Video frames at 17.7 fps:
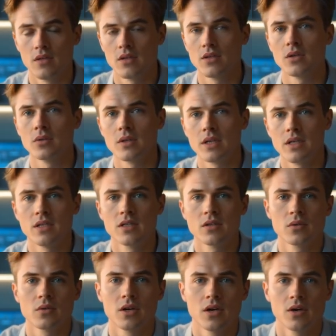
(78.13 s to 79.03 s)
you'll need to
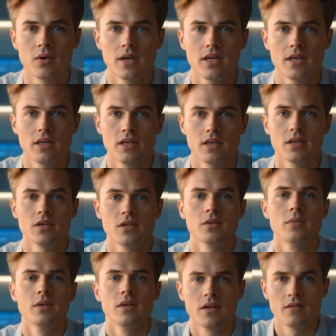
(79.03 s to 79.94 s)
do a quick
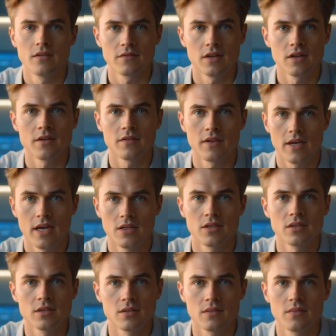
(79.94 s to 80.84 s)
human
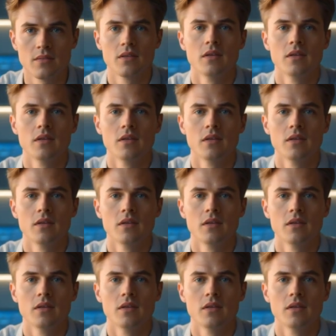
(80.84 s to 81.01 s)
verification.